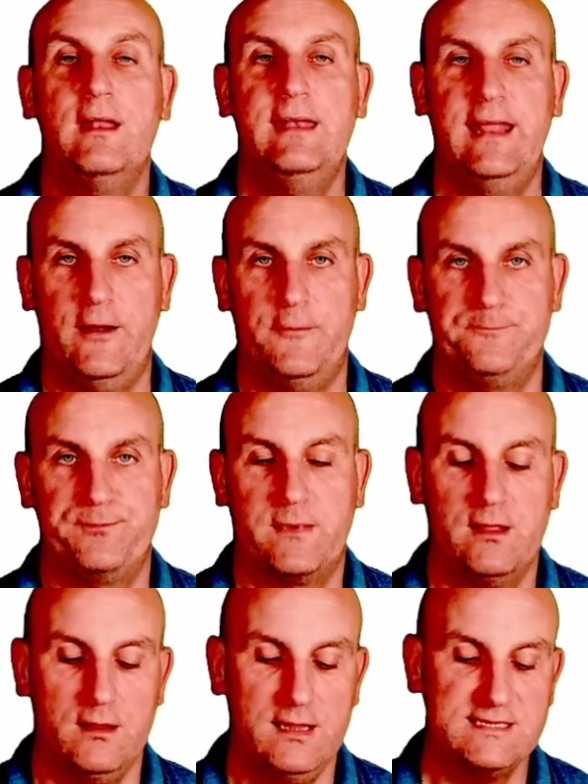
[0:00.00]
Now,
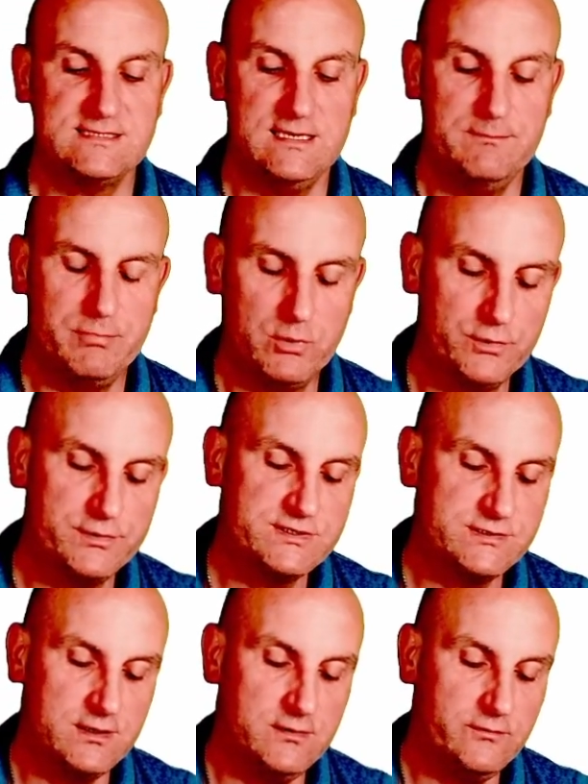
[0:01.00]
it's important
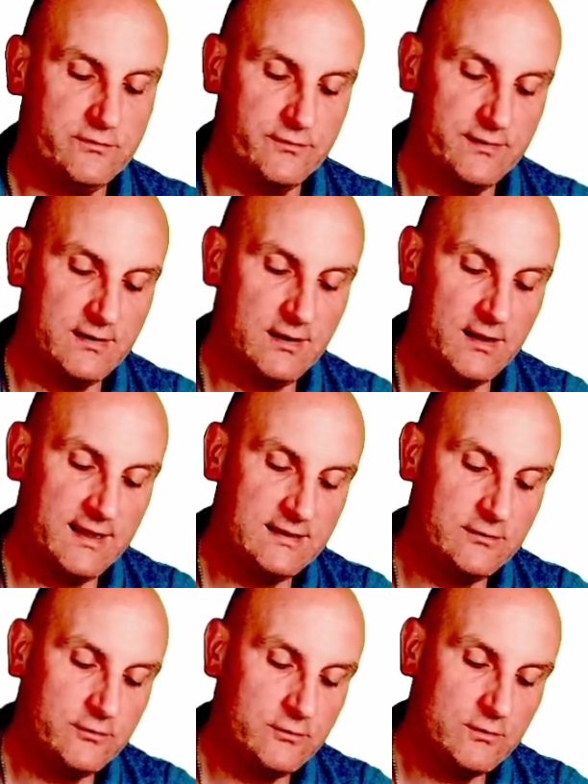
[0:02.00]
to note that I
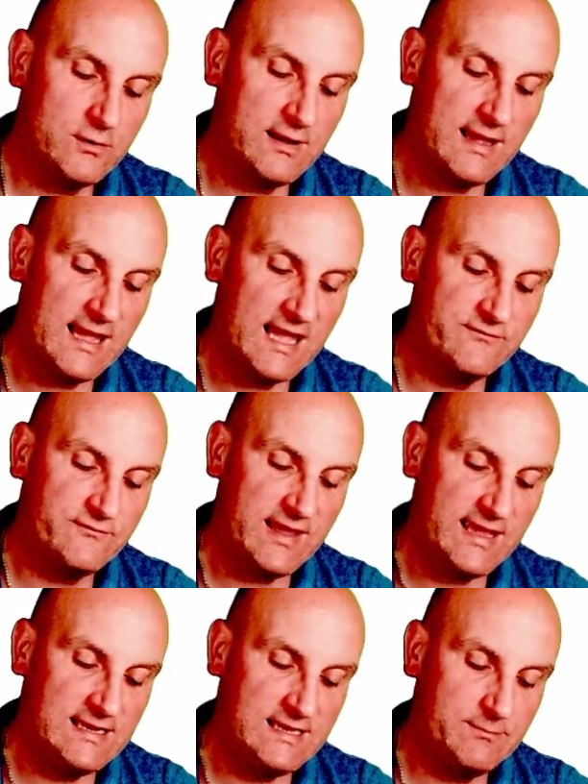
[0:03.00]
do not have
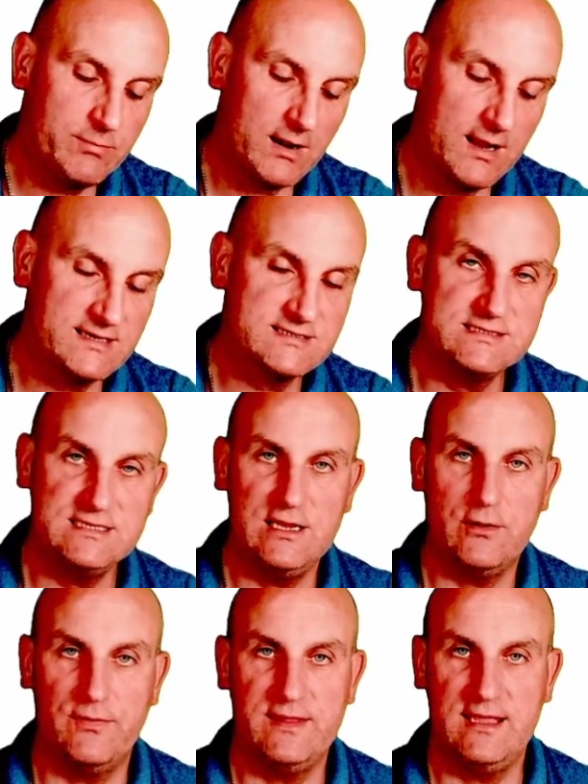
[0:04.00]
any plus D
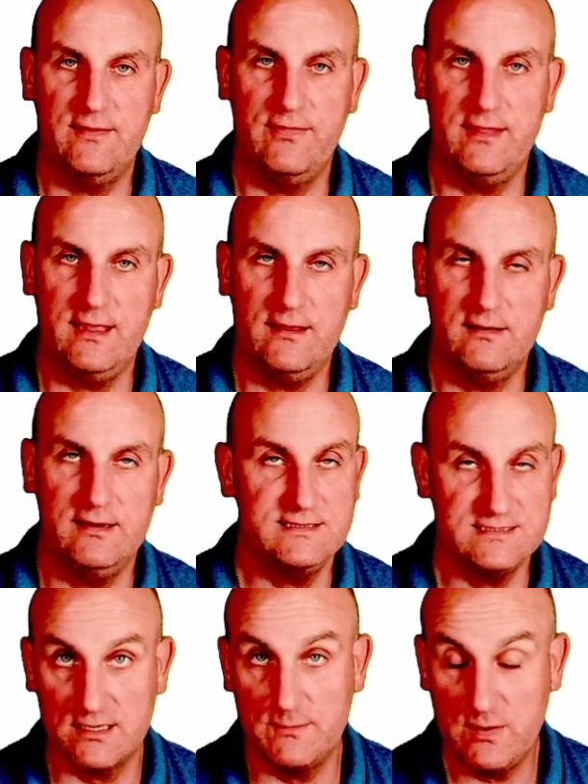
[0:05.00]
on the end there, and
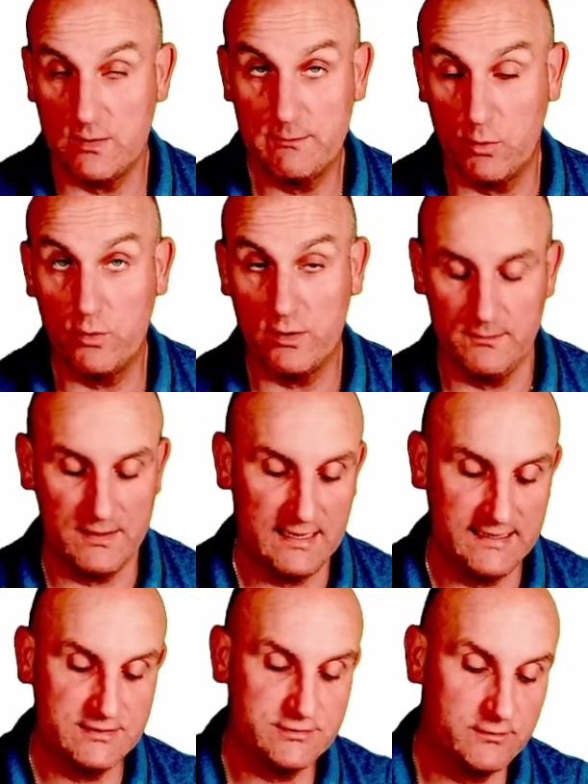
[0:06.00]
this is going to be important a bit
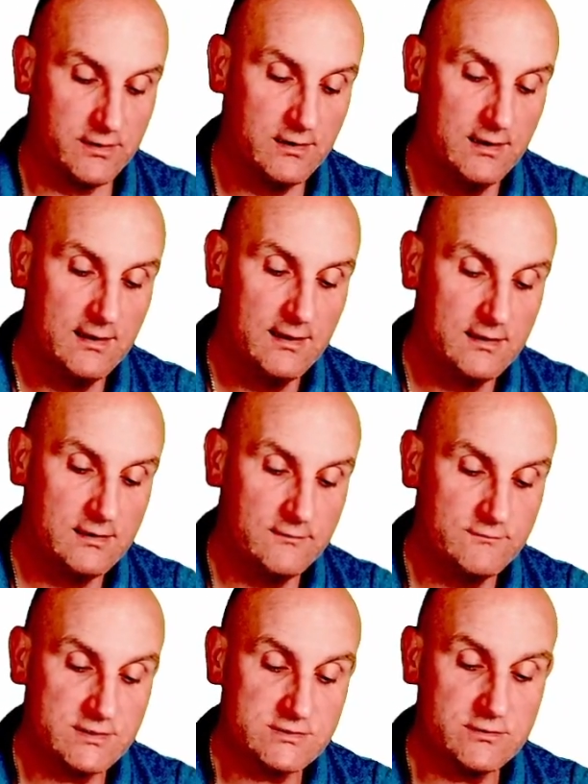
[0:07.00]
later on.
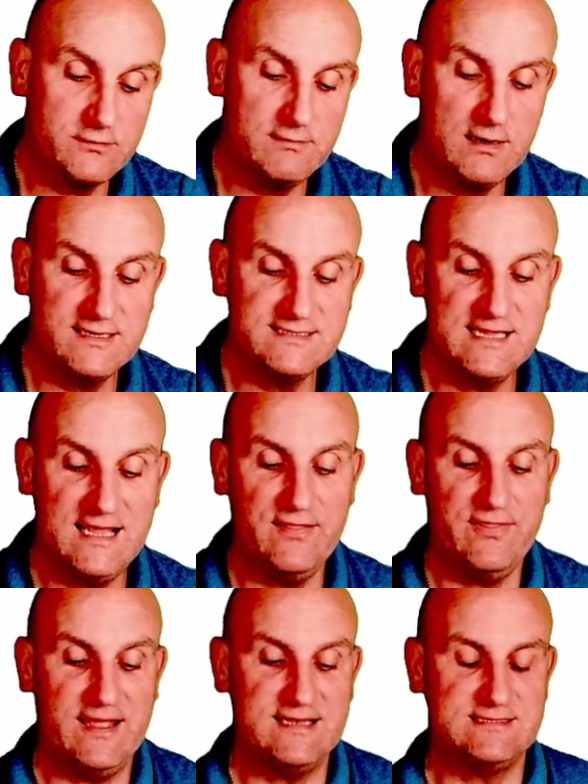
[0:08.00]
You've just got to realize there
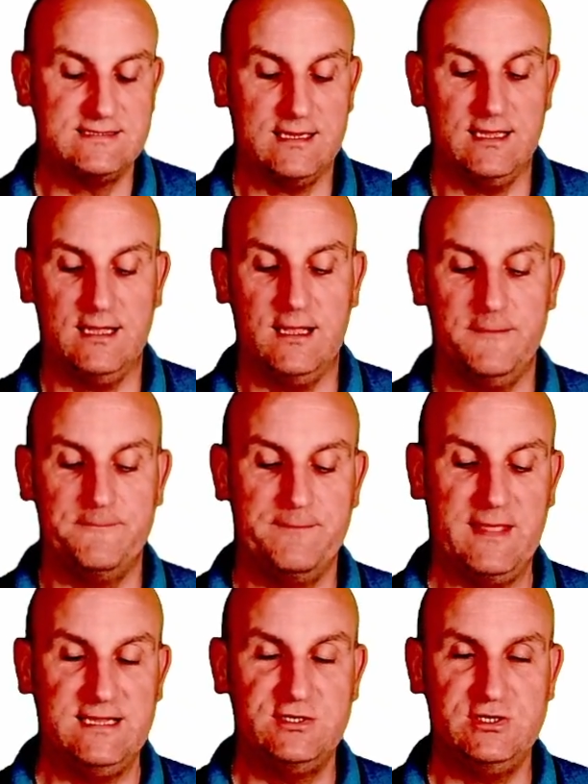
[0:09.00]
that
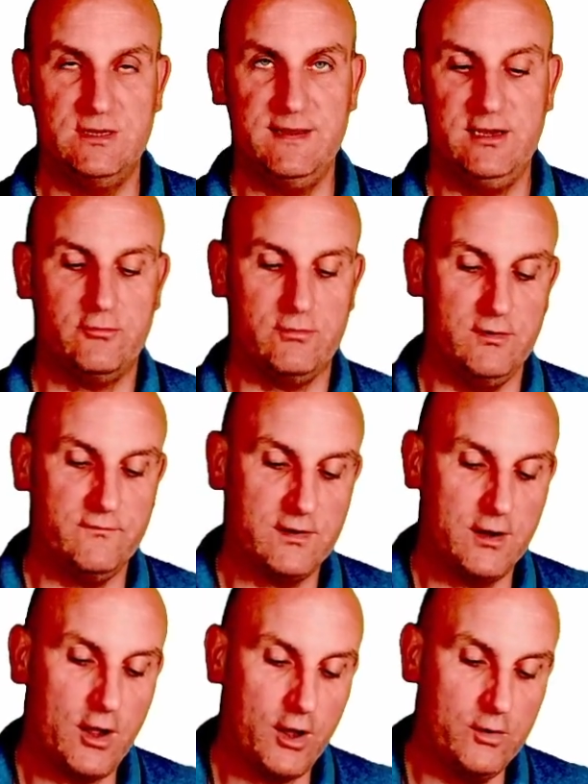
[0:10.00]
a geometric growth
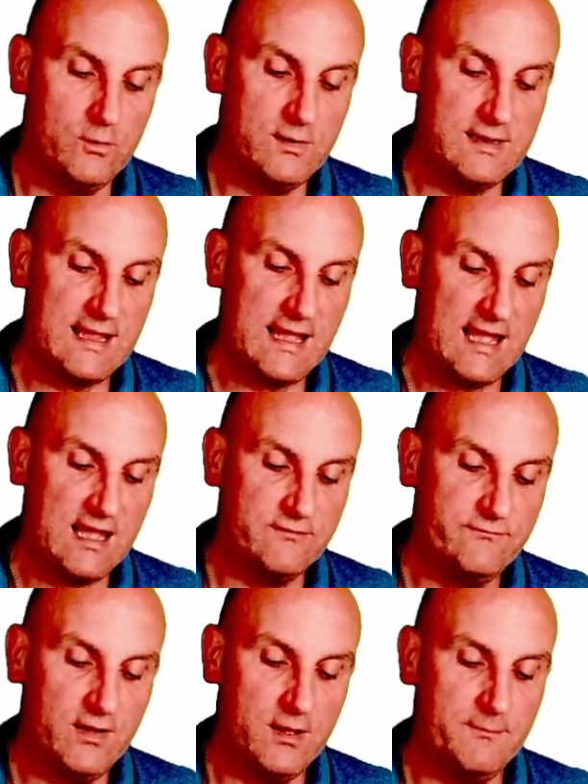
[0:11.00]
can only
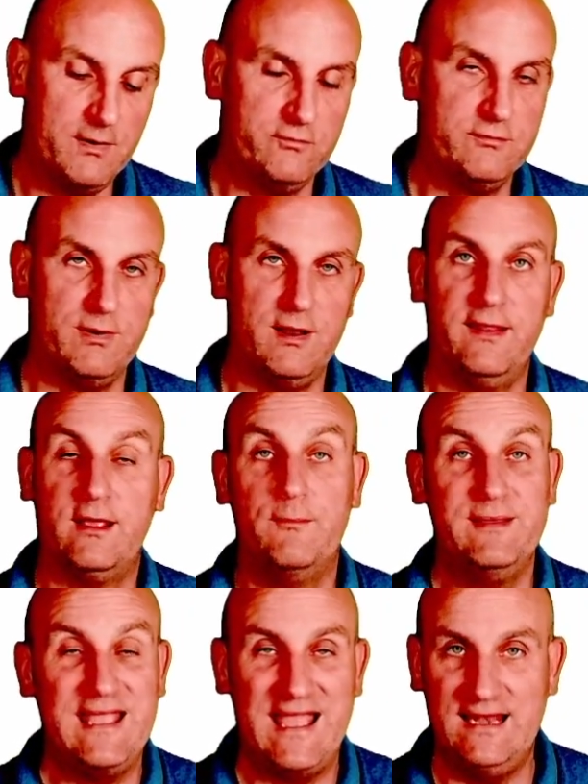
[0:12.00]
have a multiplier. There can't
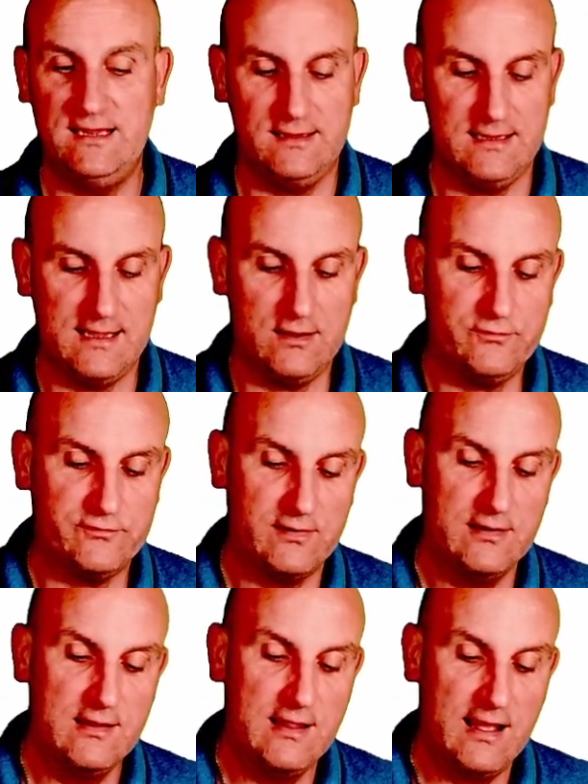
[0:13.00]
be anything else
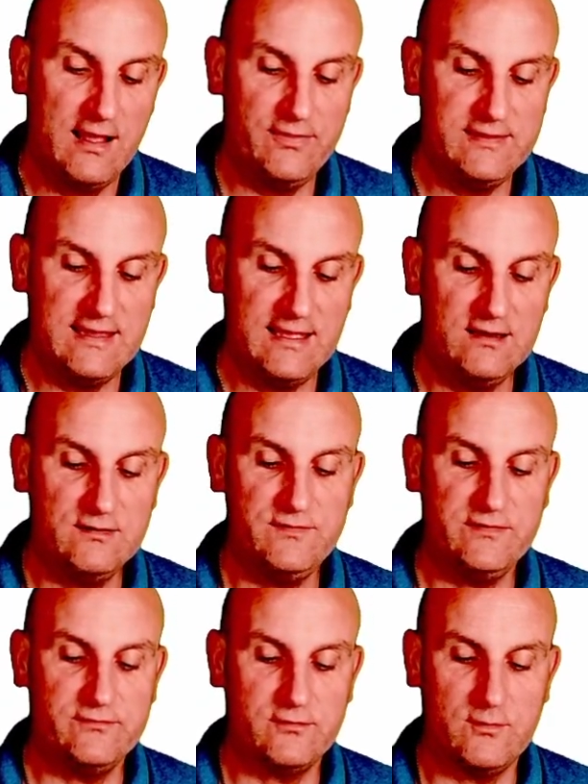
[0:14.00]
at the end of
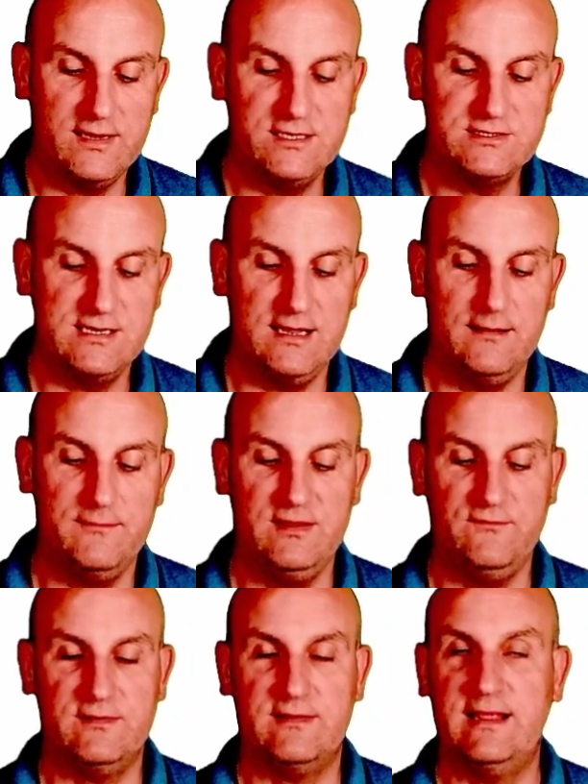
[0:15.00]
this equation there.
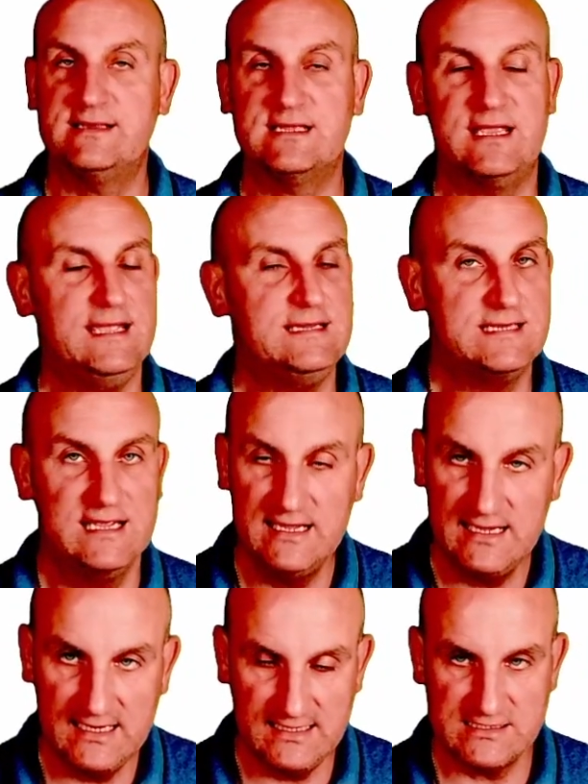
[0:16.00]
If that's the case,
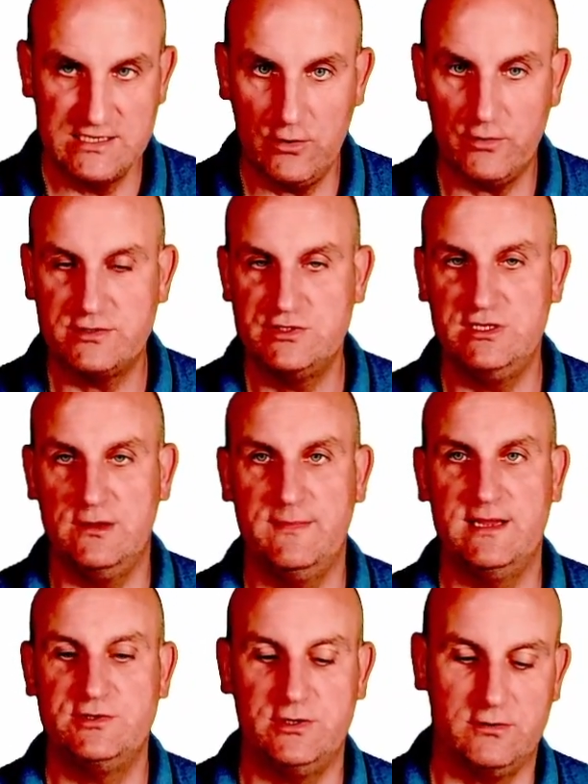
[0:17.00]
it is not
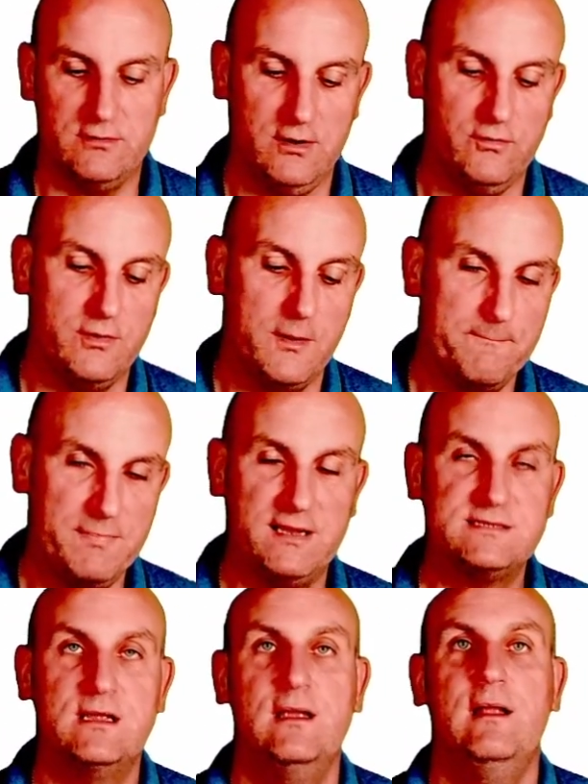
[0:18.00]
geometric growth.
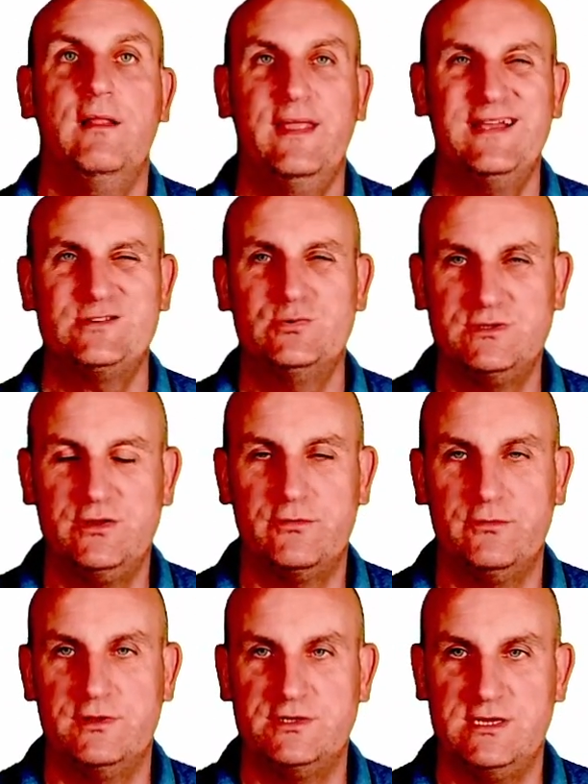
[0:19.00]
But that's talked you through the